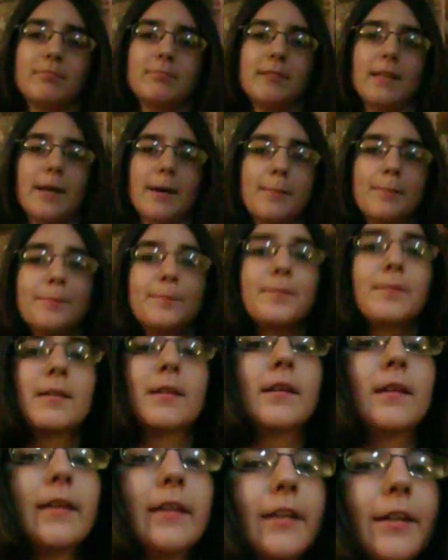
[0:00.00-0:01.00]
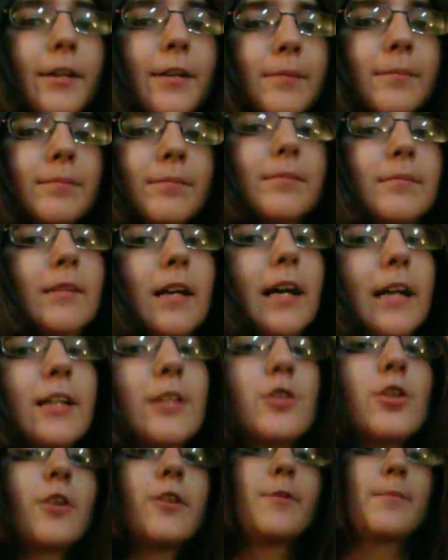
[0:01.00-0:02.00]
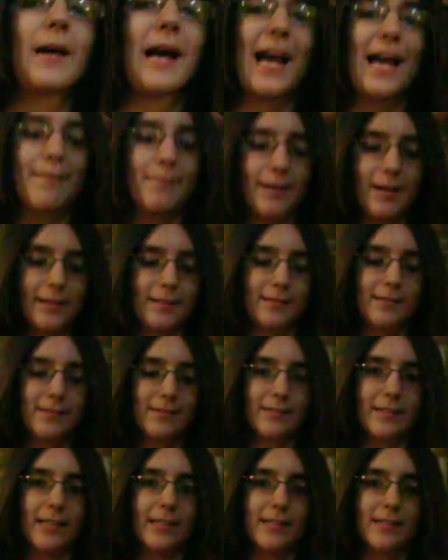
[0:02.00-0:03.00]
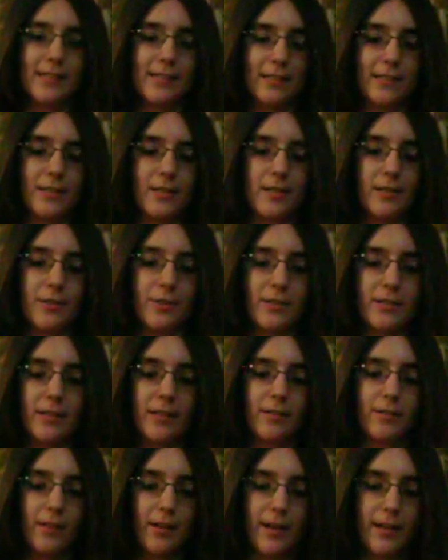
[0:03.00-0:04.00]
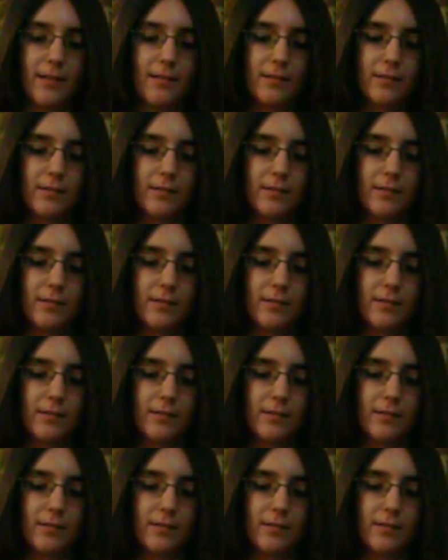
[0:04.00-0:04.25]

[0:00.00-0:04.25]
Yeah. Here, I can show you my iPod. That's interesting, right?